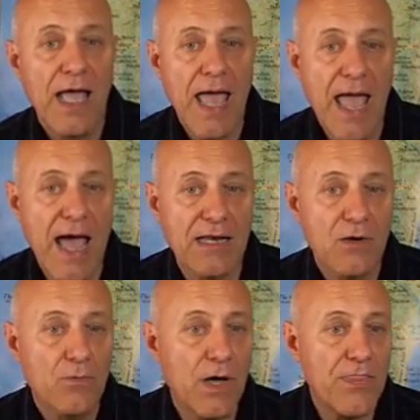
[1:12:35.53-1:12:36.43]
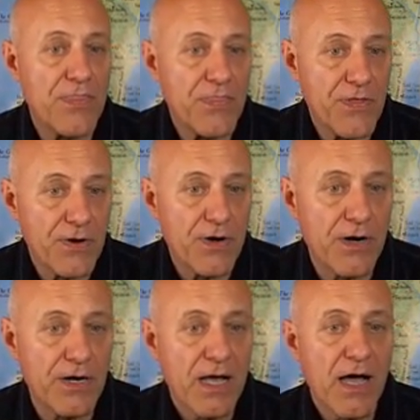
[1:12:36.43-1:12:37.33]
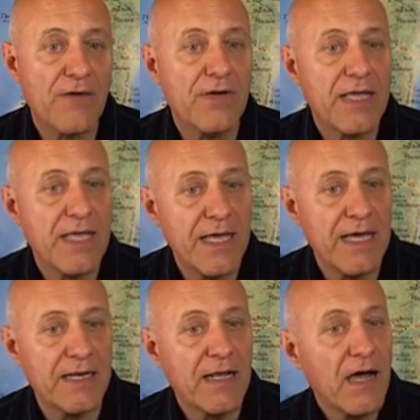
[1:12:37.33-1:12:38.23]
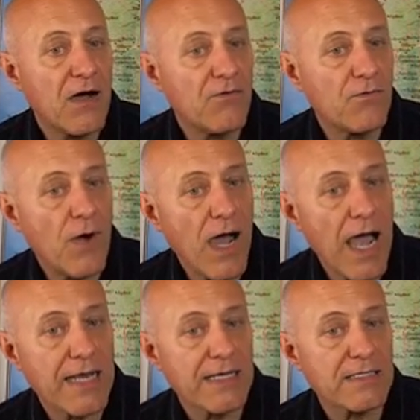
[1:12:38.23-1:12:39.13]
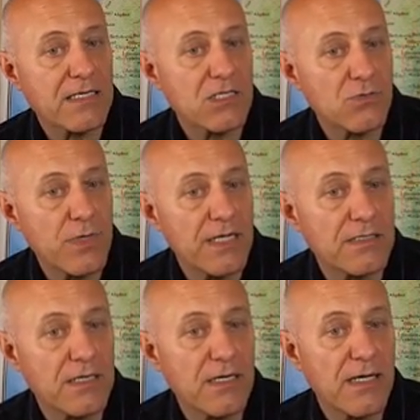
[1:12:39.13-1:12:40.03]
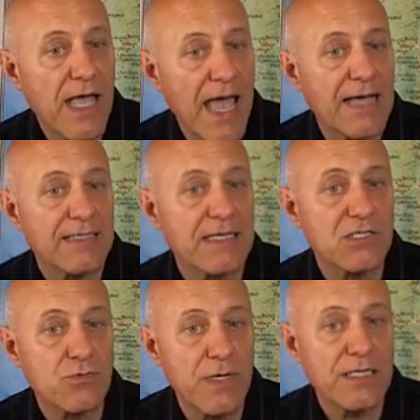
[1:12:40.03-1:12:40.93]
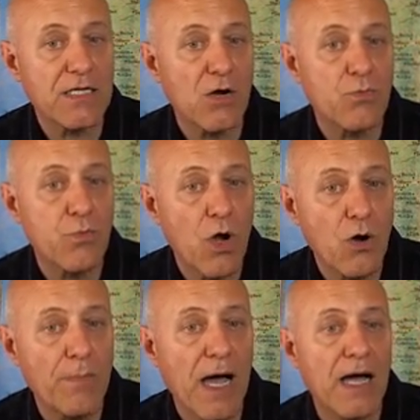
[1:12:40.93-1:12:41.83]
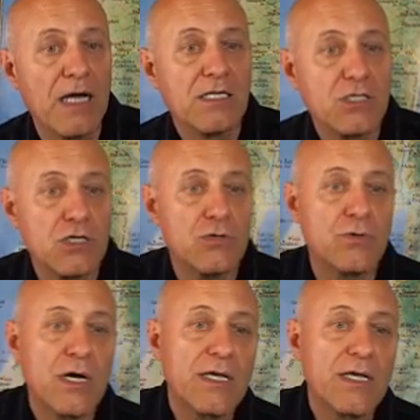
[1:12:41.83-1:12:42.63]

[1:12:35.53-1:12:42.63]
and 1/3 of a hin of wine as a sweet aroma to